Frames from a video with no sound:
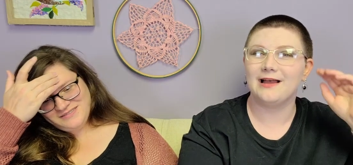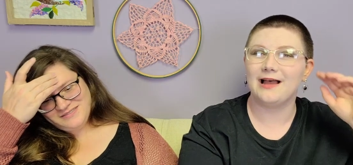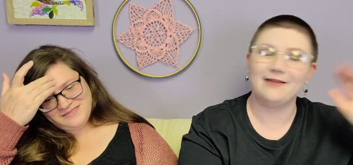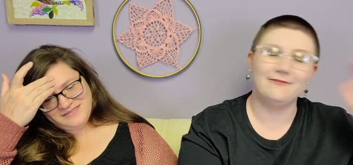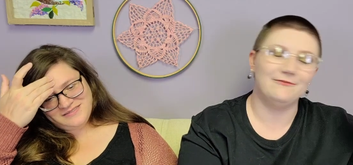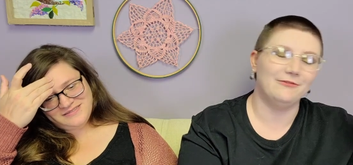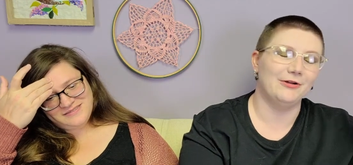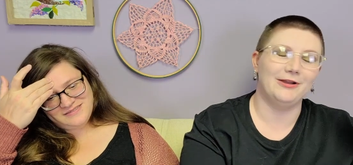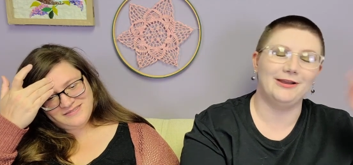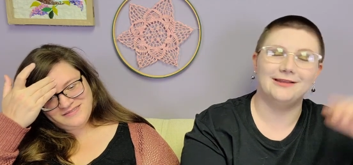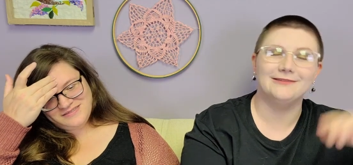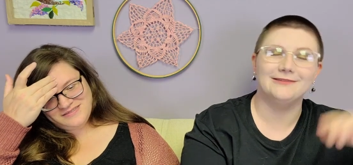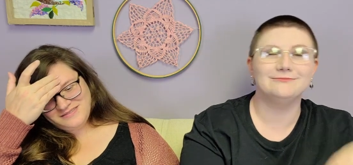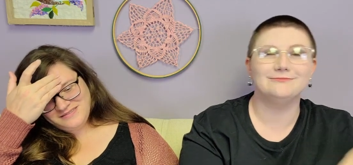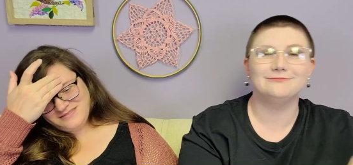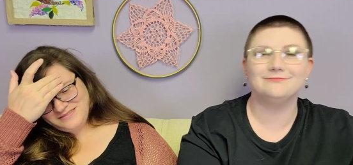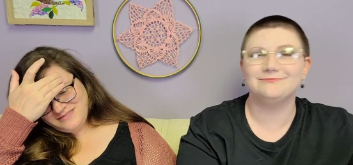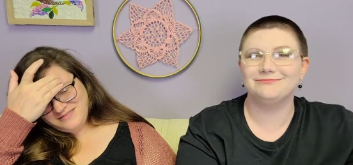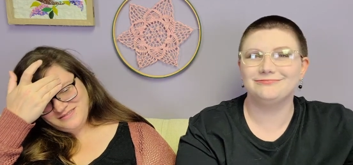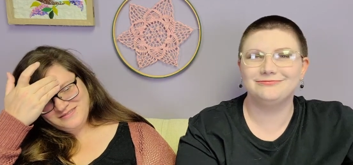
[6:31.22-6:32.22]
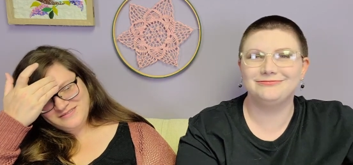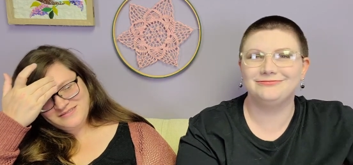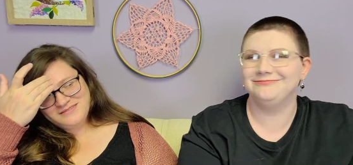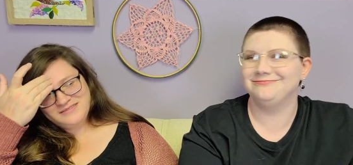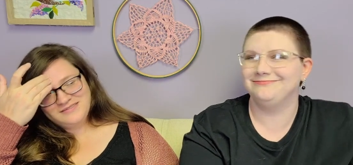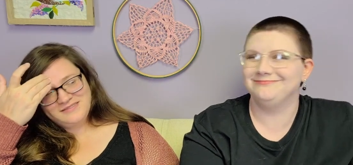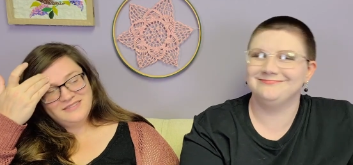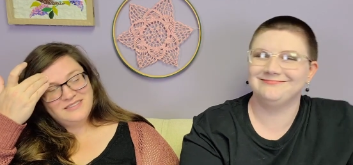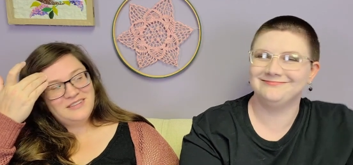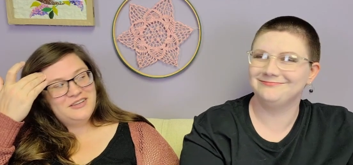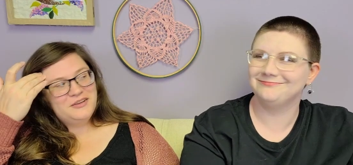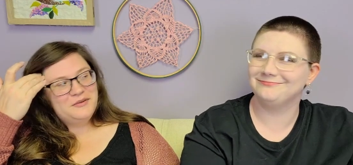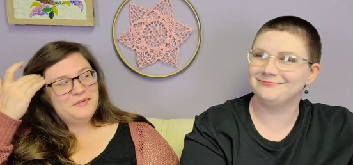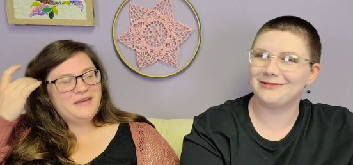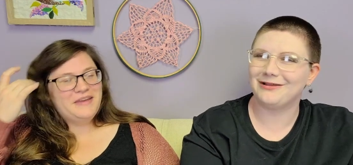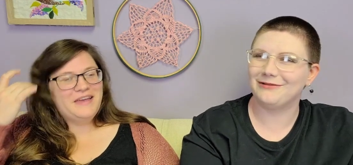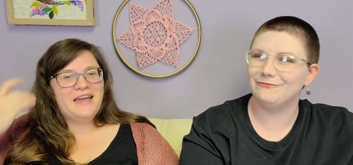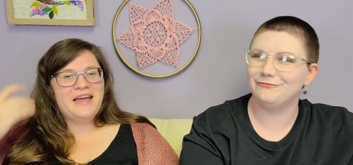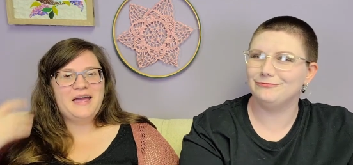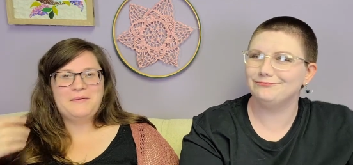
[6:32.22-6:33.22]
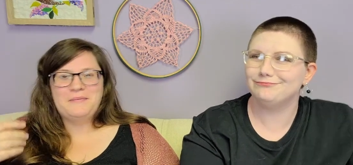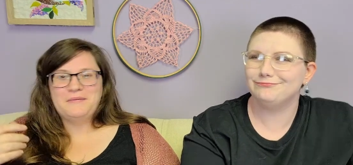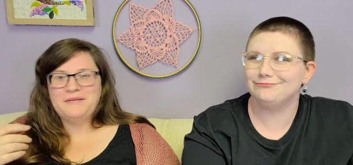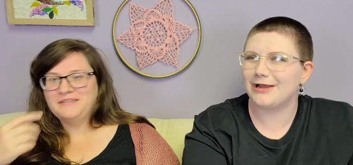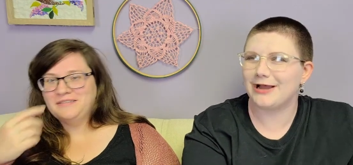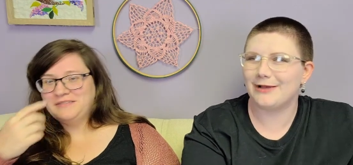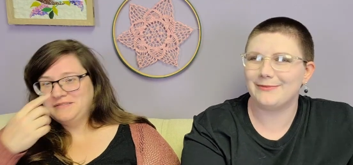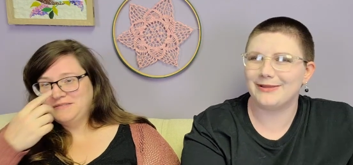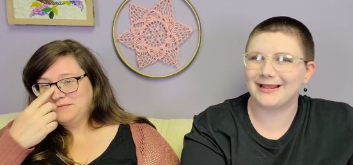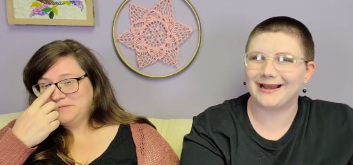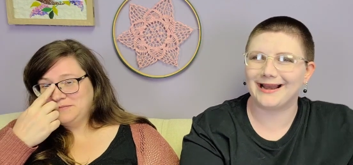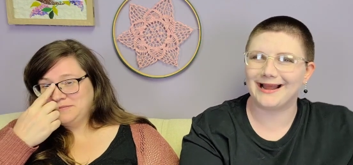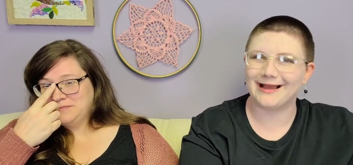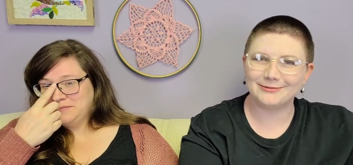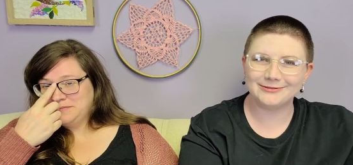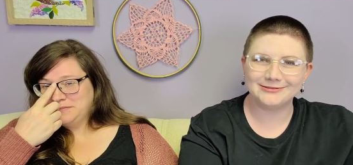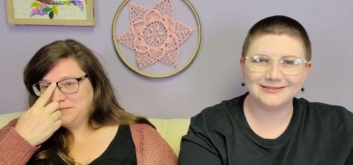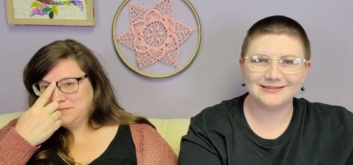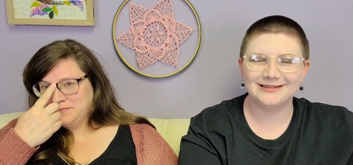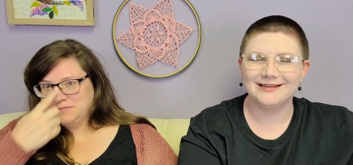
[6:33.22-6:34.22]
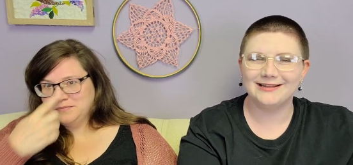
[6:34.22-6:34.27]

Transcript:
Speaker 1: I have no idea. You'll make I, it happen. I'll make it happen.